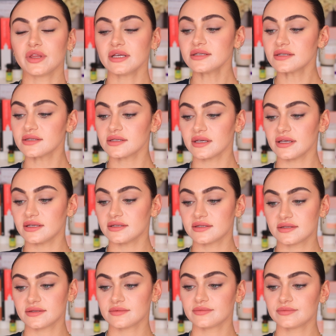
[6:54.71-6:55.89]
This
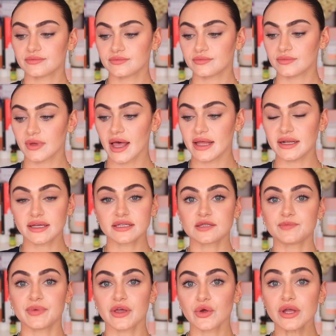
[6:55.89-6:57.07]
is an
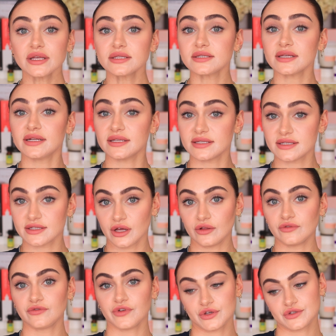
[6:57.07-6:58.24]
experience in
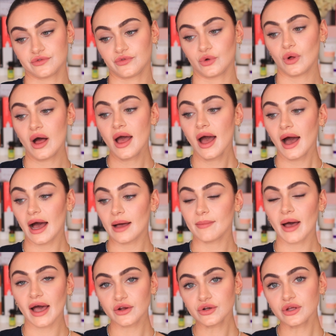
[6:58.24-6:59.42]
itself, first of all. Um,
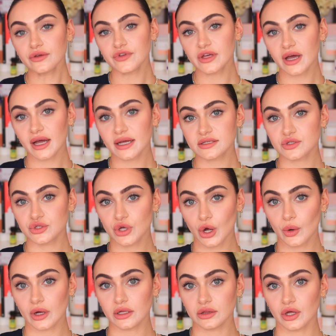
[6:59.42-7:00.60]
I don't know if you guys
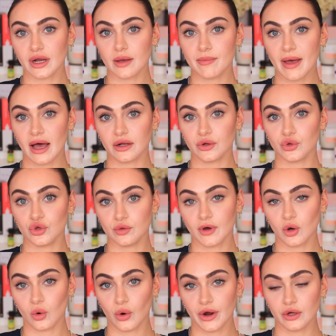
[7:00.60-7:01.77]
know a lot about
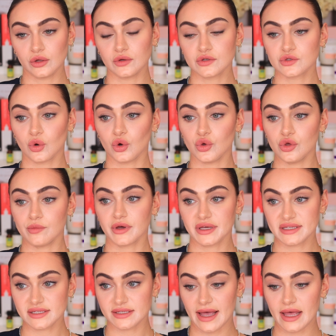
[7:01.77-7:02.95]
Uma Oils or Uma
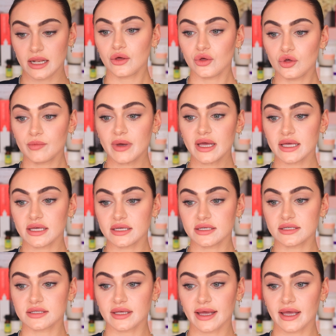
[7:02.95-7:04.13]
Estate. Uma
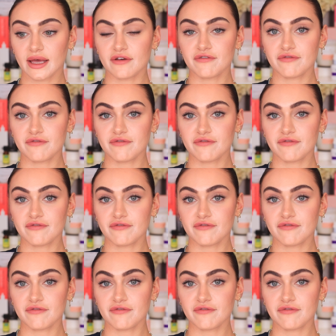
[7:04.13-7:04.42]
is like a